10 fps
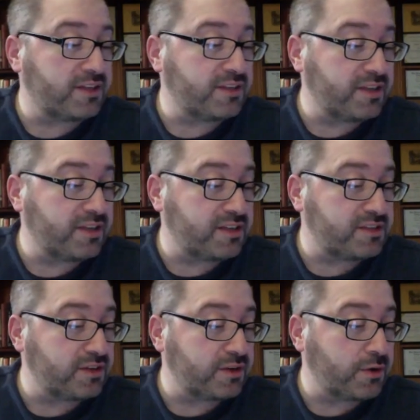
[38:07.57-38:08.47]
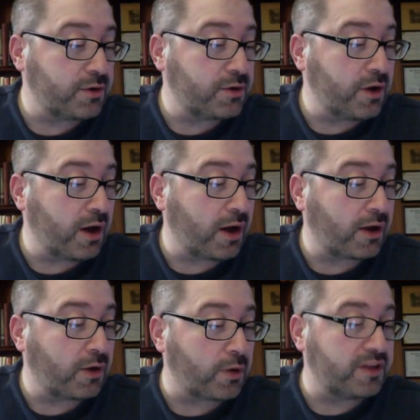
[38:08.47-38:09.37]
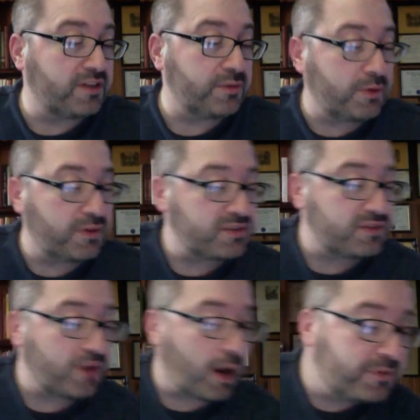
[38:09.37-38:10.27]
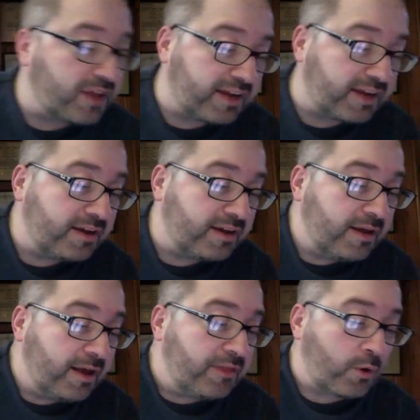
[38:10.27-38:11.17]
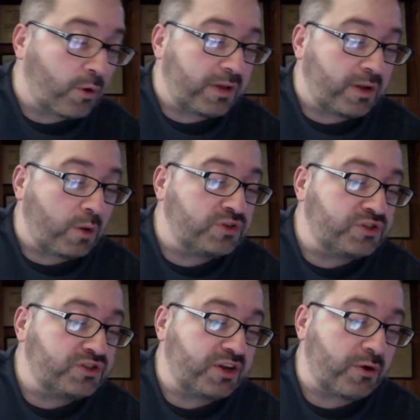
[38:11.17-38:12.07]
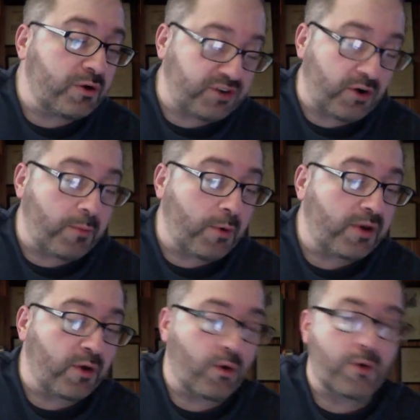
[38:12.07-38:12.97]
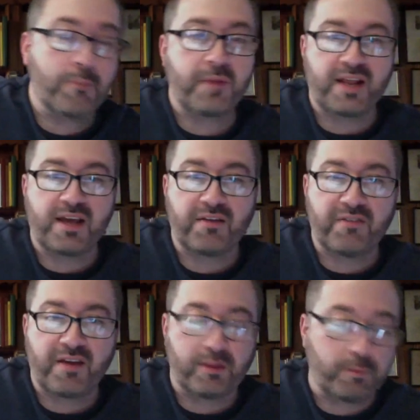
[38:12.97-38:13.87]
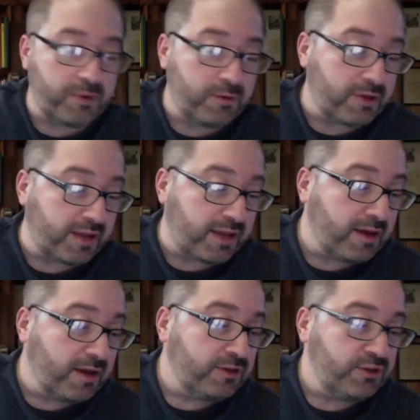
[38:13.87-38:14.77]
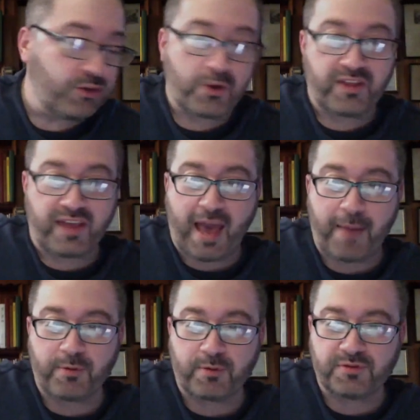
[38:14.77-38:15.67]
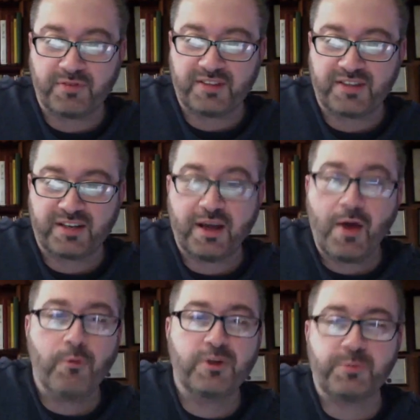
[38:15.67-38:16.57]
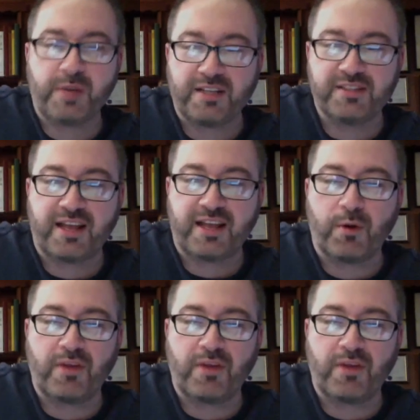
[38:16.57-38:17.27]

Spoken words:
to this update, there will be no ceremony or media availability during the Capitals visit, which means they don't want.